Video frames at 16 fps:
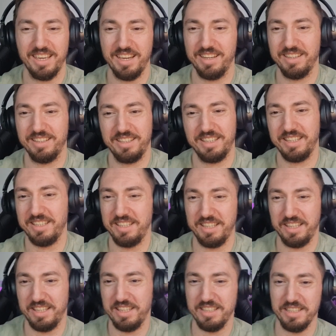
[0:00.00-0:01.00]
Yeah, he
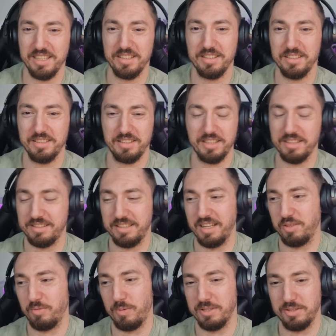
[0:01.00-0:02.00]
didn't,
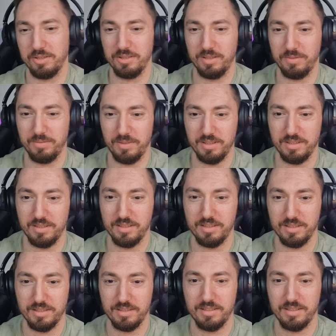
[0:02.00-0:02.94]
that was not a fight.